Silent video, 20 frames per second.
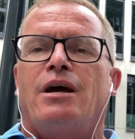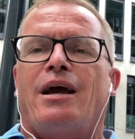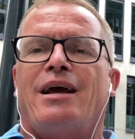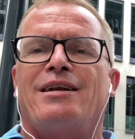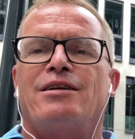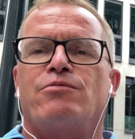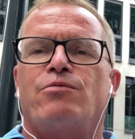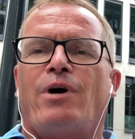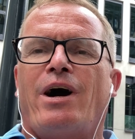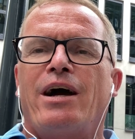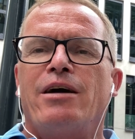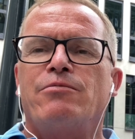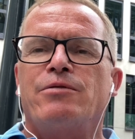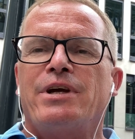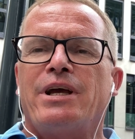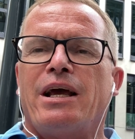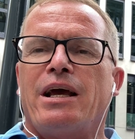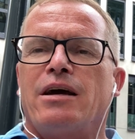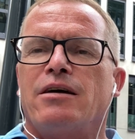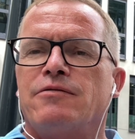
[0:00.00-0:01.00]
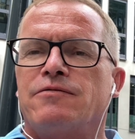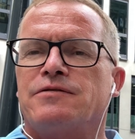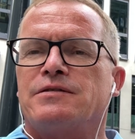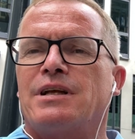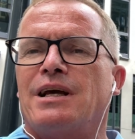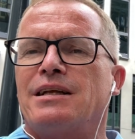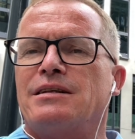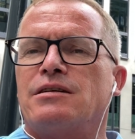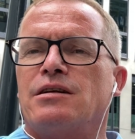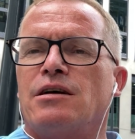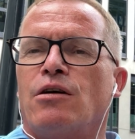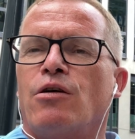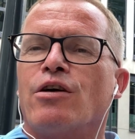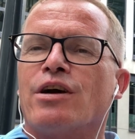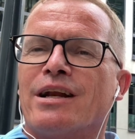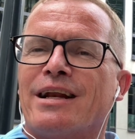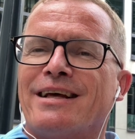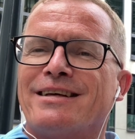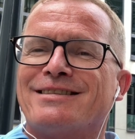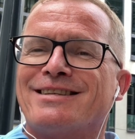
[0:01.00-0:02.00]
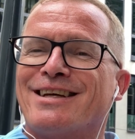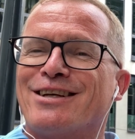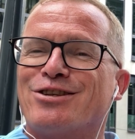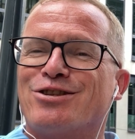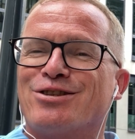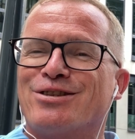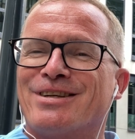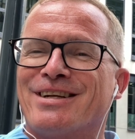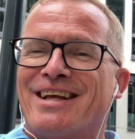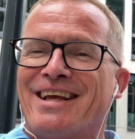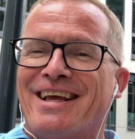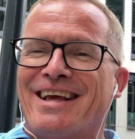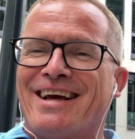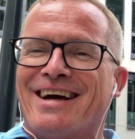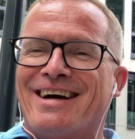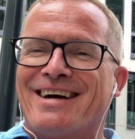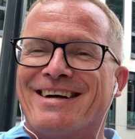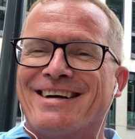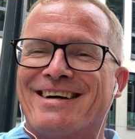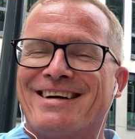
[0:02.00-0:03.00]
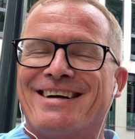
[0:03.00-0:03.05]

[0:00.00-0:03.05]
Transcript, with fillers: and why we have that organization here.